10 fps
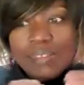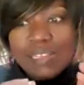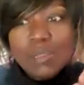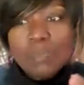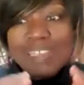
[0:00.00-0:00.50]

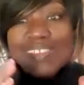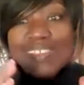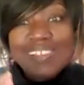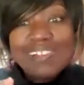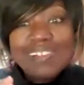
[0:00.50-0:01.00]
still be
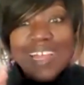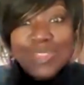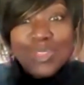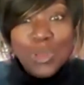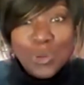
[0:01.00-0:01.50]
still
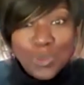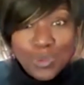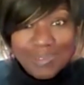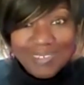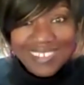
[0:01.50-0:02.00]
and know,
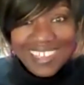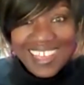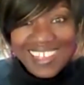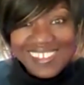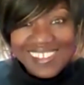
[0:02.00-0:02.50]

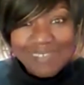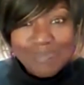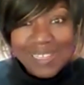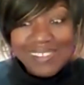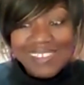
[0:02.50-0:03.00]

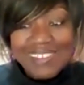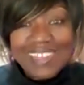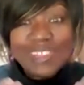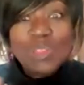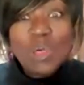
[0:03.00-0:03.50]
be still
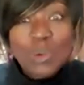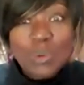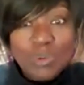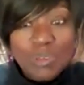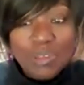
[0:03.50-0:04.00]
and
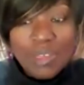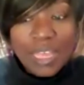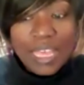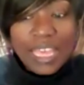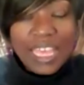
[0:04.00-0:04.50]
know,
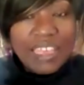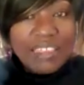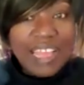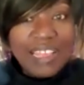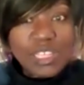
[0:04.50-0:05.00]
hear
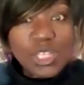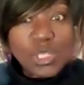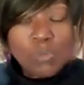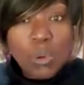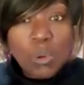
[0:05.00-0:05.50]
that
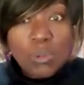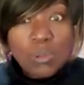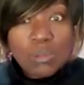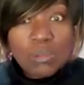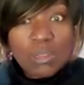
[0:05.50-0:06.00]

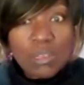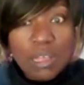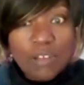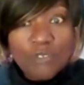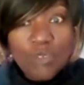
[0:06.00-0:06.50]
small
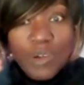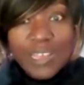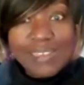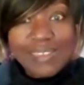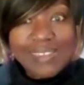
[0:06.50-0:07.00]

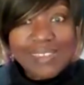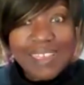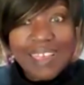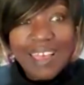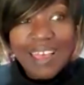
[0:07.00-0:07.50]
voice
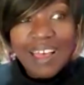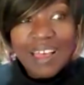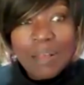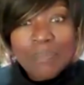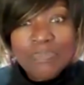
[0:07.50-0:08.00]

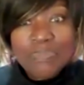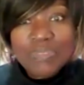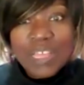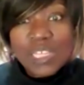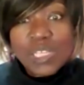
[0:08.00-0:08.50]

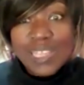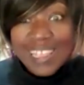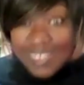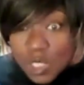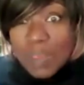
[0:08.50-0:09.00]
that
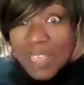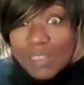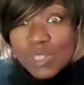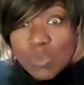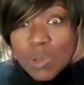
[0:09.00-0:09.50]
does
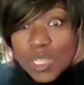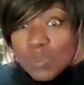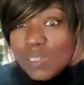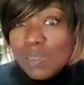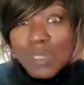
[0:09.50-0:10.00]
speak to us,
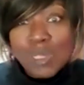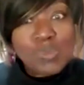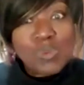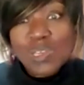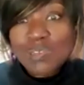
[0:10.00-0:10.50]
but sometimes
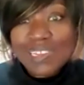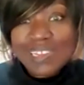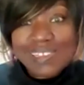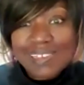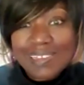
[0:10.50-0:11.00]
we don't
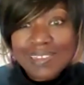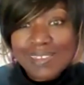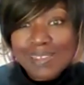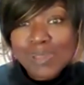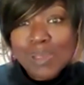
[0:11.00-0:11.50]
listen.
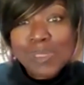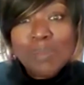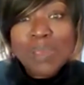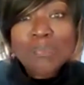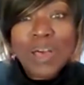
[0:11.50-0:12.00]
Sometimes
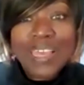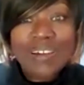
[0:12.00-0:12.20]
I'm in my